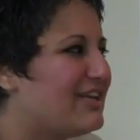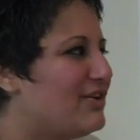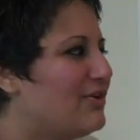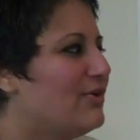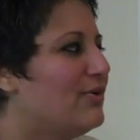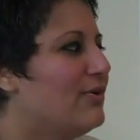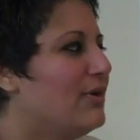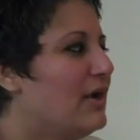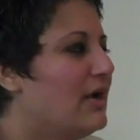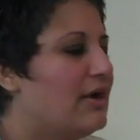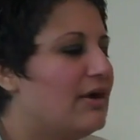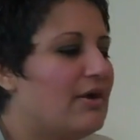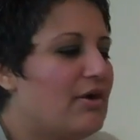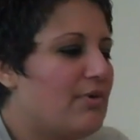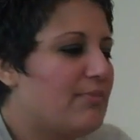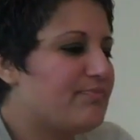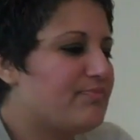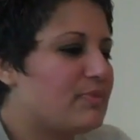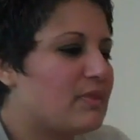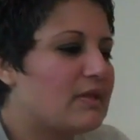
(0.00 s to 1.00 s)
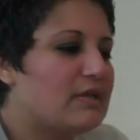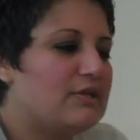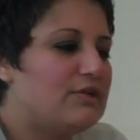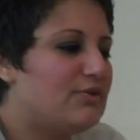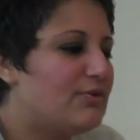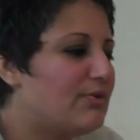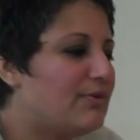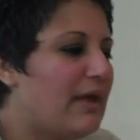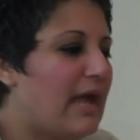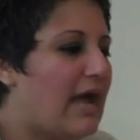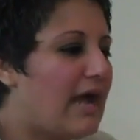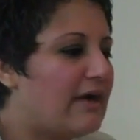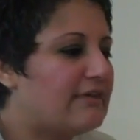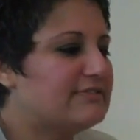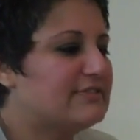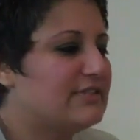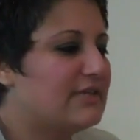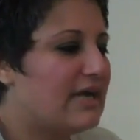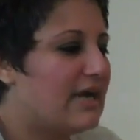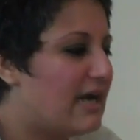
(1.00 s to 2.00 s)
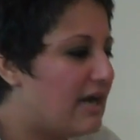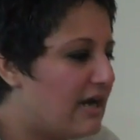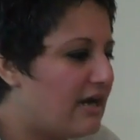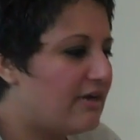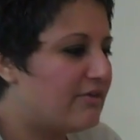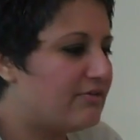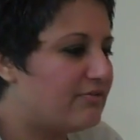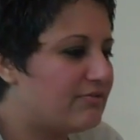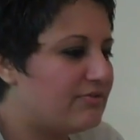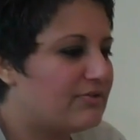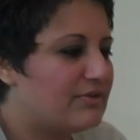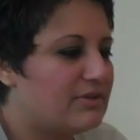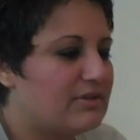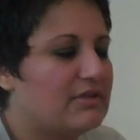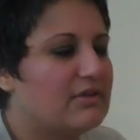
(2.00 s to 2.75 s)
like, you don't have to have